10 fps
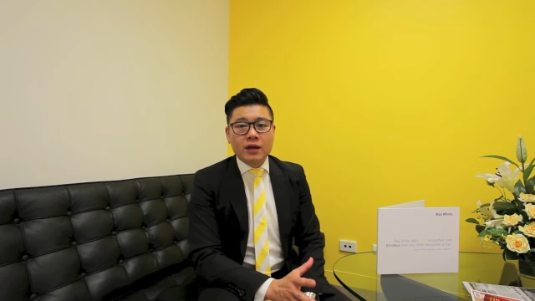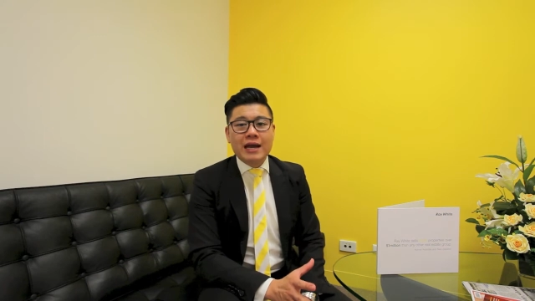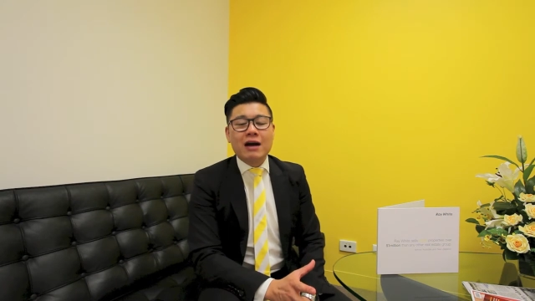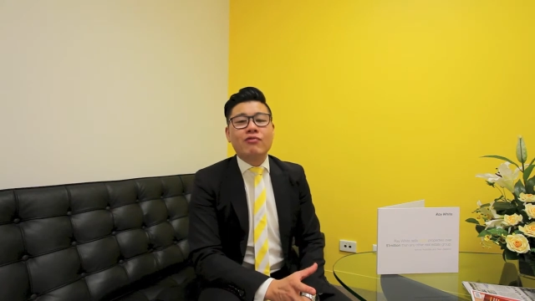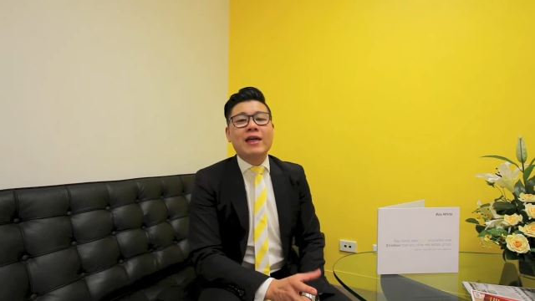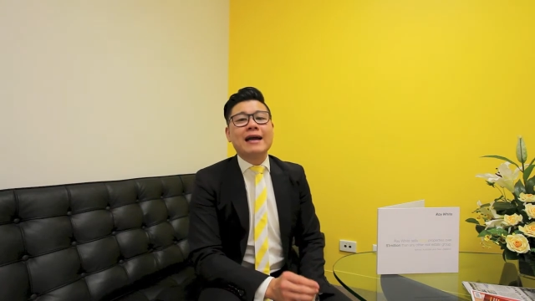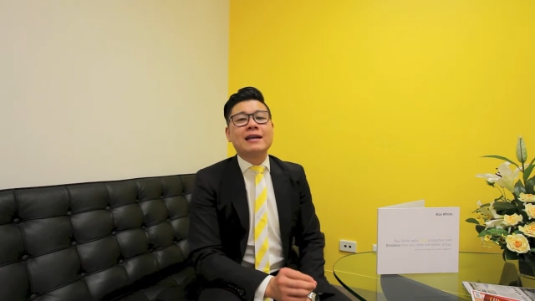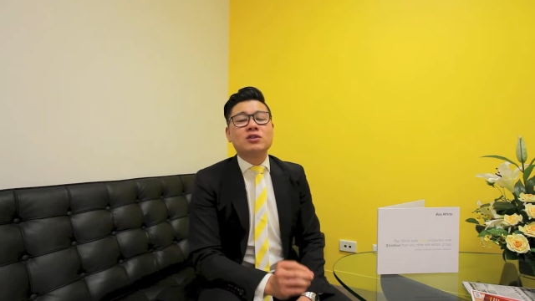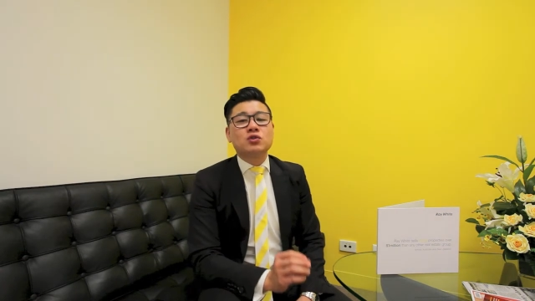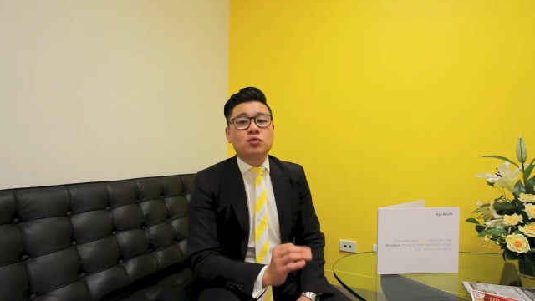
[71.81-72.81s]
Now
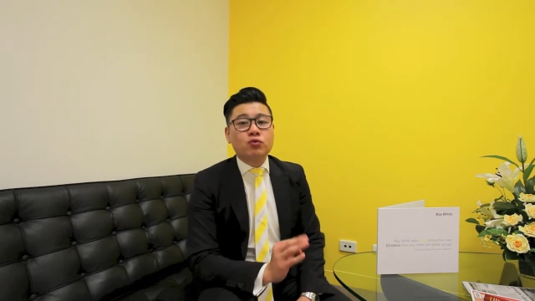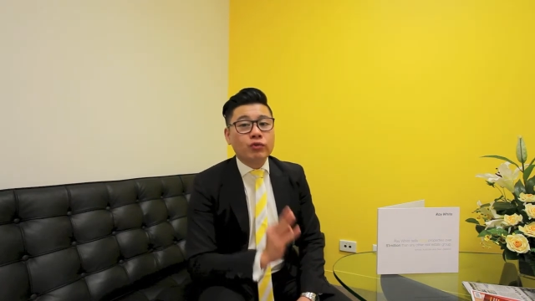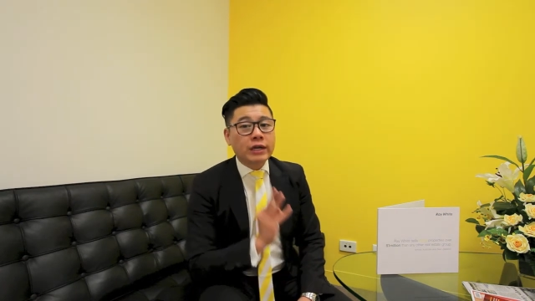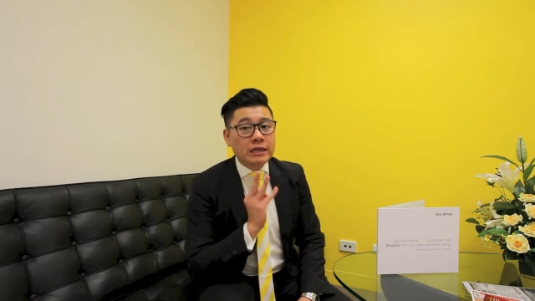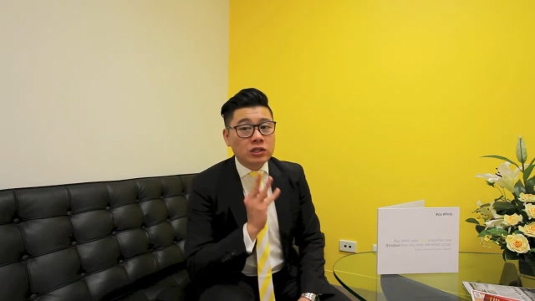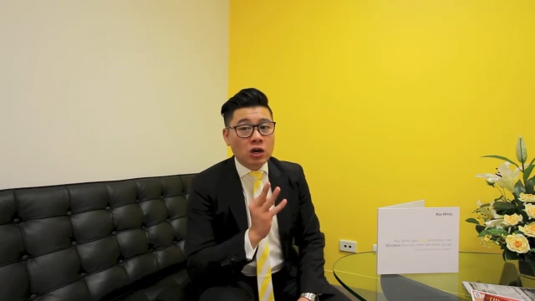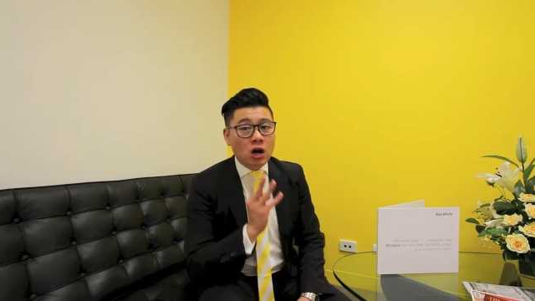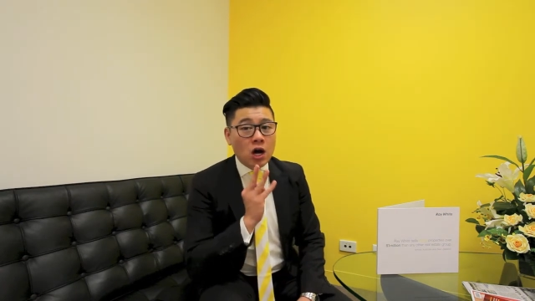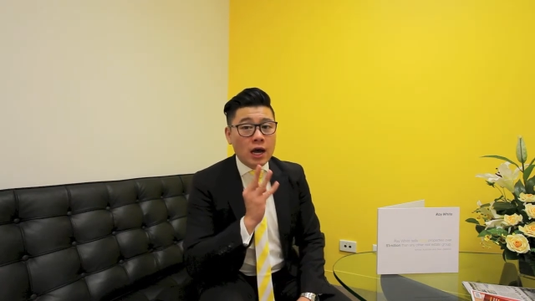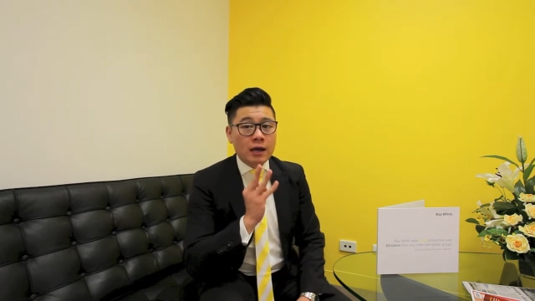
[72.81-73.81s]
that is 3
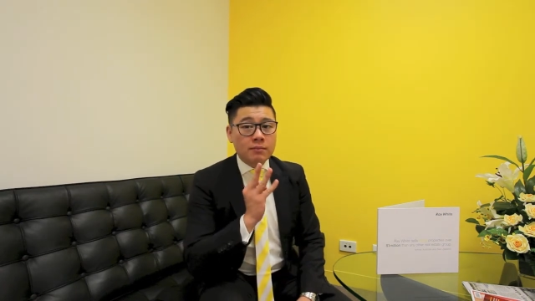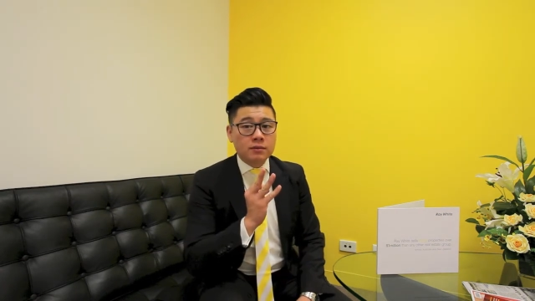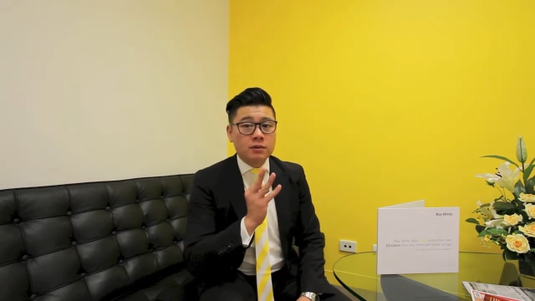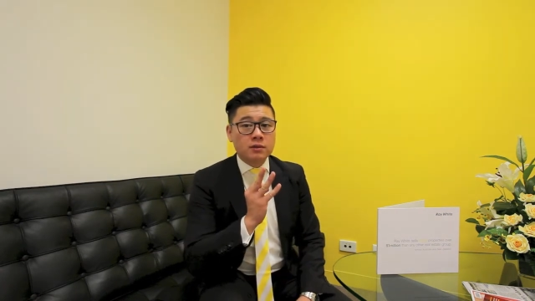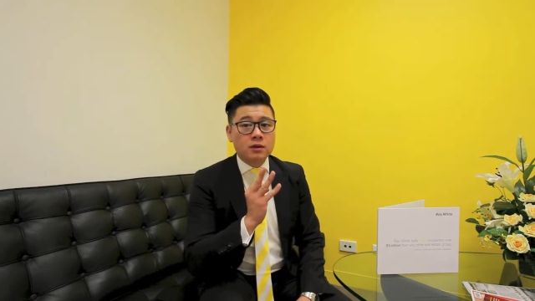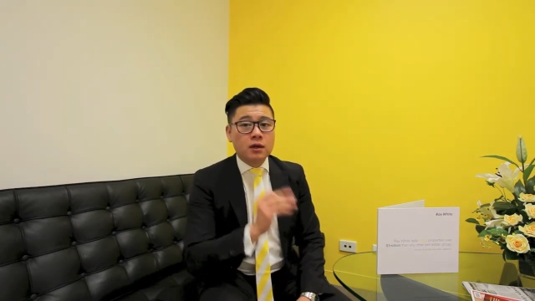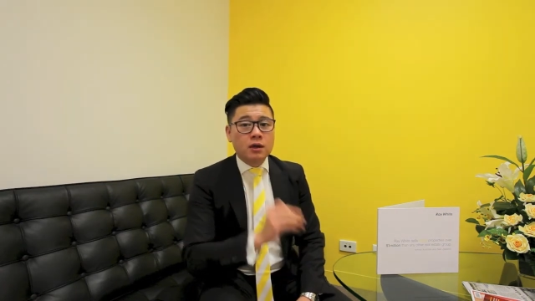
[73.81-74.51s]
times